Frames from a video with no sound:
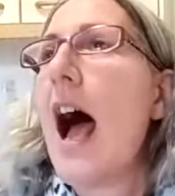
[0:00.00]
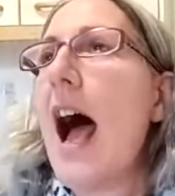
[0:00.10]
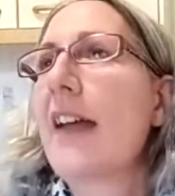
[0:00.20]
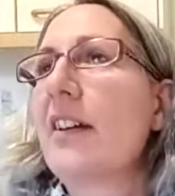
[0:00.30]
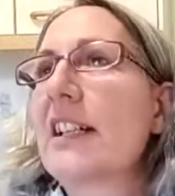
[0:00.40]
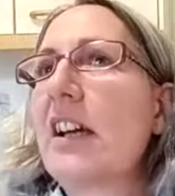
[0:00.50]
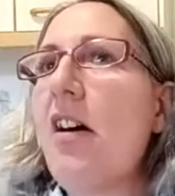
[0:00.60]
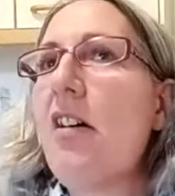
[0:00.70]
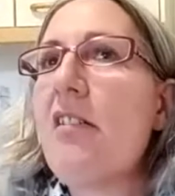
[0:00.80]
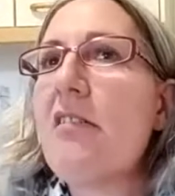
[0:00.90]
And I
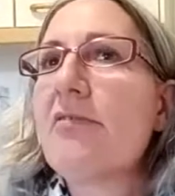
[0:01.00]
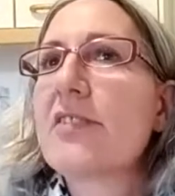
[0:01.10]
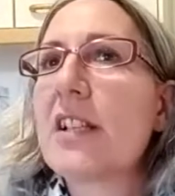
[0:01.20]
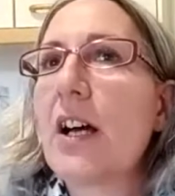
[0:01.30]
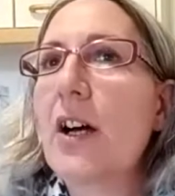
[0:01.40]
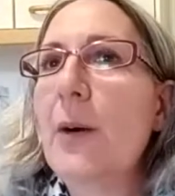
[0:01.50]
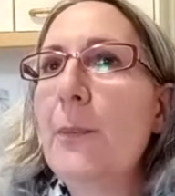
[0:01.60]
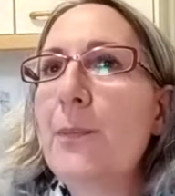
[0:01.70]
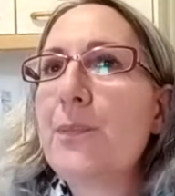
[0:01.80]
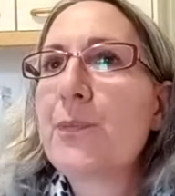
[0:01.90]
carved
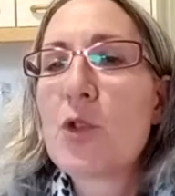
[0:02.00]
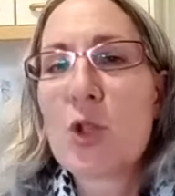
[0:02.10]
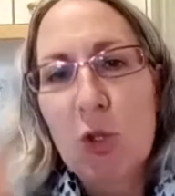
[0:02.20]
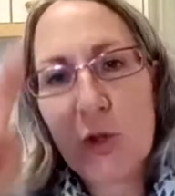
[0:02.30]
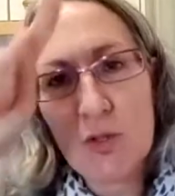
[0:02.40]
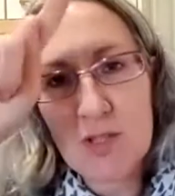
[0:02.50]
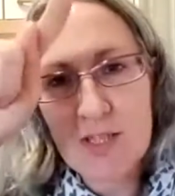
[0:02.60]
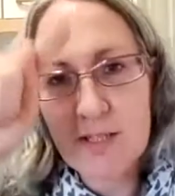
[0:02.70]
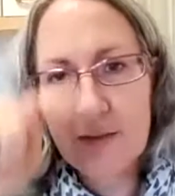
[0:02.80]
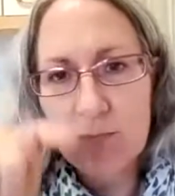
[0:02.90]

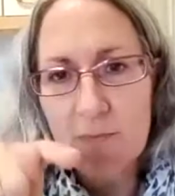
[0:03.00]
Tours.